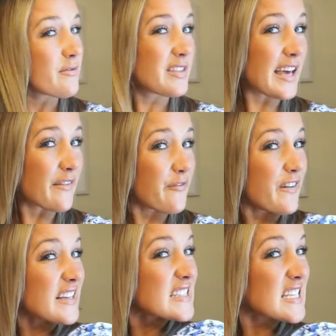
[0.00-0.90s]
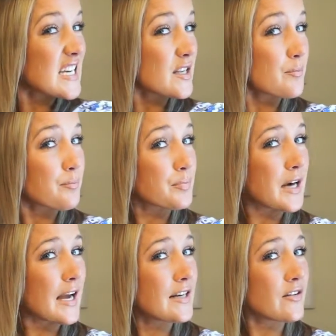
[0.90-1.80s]
like Fix It
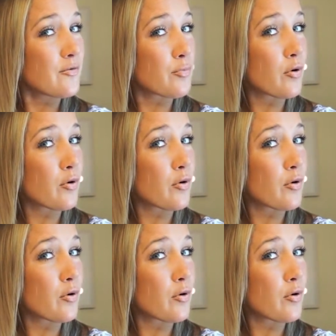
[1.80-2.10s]
kind of